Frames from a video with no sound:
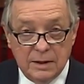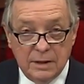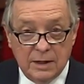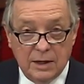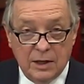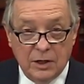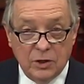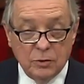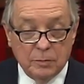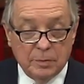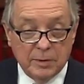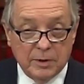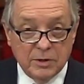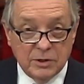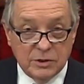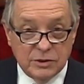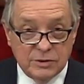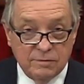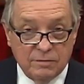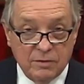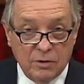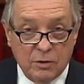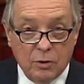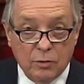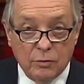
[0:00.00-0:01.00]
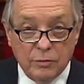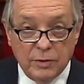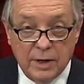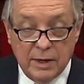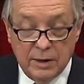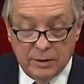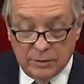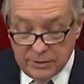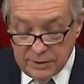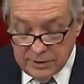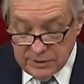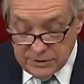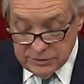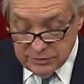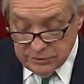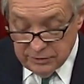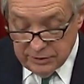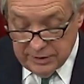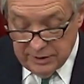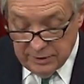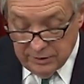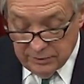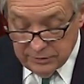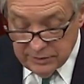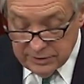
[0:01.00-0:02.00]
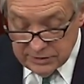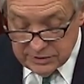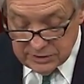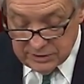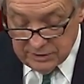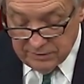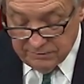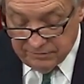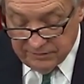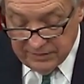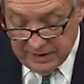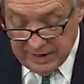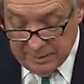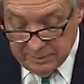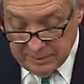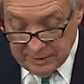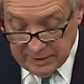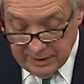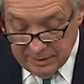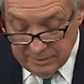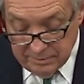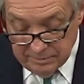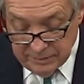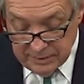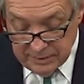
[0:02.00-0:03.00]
either because of their own illness or an illness in the family.